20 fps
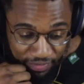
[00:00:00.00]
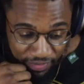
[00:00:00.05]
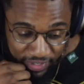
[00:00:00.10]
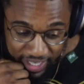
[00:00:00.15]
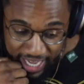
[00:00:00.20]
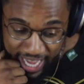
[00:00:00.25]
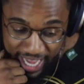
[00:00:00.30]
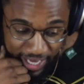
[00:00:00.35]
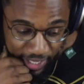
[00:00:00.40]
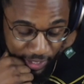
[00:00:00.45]

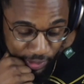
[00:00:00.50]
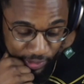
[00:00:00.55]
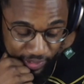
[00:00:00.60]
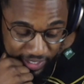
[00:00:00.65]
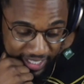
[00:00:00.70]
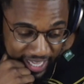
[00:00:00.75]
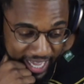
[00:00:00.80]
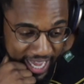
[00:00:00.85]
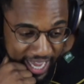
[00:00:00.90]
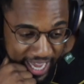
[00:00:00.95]
angles
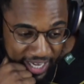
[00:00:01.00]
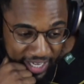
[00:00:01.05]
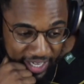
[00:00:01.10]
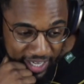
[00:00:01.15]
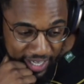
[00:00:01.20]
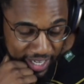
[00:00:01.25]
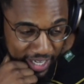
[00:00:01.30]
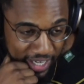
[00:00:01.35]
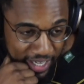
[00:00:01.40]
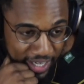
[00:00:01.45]
that
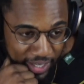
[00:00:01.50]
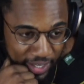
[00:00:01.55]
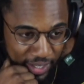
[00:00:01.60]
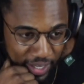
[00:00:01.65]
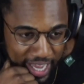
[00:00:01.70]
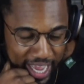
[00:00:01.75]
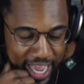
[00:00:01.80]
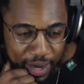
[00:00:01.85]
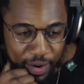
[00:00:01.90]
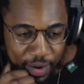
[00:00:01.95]

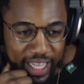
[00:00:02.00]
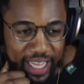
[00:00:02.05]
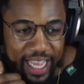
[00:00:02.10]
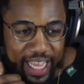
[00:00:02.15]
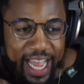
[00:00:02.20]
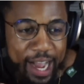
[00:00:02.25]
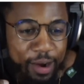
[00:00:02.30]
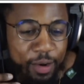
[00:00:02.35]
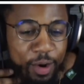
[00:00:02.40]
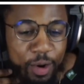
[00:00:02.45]
how
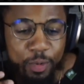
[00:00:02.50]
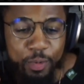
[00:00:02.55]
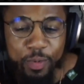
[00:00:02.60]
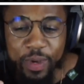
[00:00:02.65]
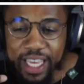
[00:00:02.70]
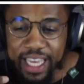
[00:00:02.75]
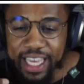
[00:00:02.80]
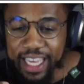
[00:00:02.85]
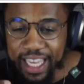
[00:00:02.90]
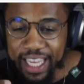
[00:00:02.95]
are
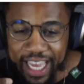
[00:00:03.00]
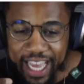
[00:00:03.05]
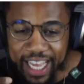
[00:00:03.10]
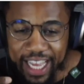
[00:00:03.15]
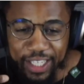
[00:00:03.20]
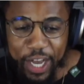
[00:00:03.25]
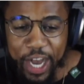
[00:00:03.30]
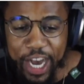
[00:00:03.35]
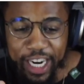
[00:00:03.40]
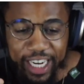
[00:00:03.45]
we as
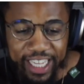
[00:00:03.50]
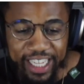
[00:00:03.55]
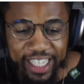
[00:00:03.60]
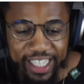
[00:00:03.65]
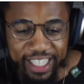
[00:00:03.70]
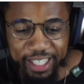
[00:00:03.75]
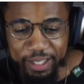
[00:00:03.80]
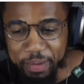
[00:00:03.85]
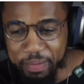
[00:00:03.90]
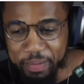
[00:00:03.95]

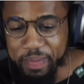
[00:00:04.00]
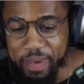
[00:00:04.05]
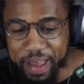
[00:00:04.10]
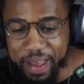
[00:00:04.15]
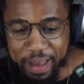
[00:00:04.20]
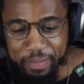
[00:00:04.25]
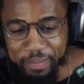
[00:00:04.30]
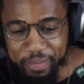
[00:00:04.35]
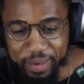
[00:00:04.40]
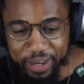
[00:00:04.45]
audience
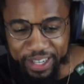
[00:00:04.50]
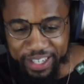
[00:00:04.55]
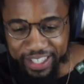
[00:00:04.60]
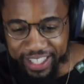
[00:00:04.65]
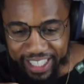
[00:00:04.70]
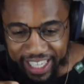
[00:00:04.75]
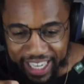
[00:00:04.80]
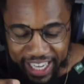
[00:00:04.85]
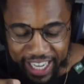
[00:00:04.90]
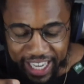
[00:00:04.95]
members
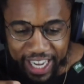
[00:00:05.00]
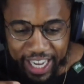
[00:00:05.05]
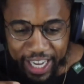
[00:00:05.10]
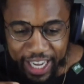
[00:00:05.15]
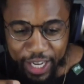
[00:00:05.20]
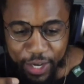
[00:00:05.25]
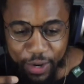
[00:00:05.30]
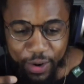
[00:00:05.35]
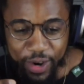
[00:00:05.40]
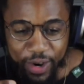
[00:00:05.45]

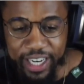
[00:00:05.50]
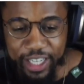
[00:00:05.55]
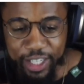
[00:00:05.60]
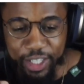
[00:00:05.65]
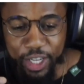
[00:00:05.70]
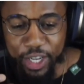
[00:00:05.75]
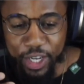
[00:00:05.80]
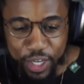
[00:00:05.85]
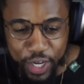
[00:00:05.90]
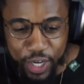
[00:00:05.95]
going to
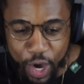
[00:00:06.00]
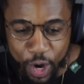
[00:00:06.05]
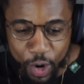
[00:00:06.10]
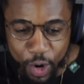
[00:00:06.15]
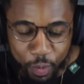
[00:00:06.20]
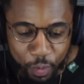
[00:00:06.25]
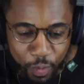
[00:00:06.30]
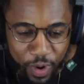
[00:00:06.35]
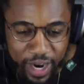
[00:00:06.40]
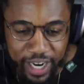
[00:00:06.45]
know
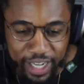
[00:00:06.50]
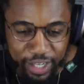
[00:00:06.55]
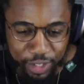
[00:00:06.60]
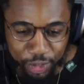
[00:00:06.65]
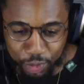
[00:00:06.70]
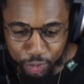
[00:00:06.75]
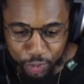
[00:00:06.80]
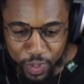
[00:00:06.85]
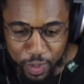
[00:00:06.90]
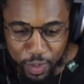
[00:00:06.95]
what is
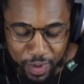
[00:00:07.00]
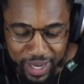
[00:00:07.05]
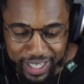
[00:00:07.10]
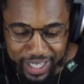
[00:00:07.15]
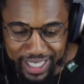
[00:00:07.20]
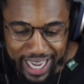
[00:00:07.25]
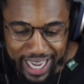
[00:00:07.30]
true and what's not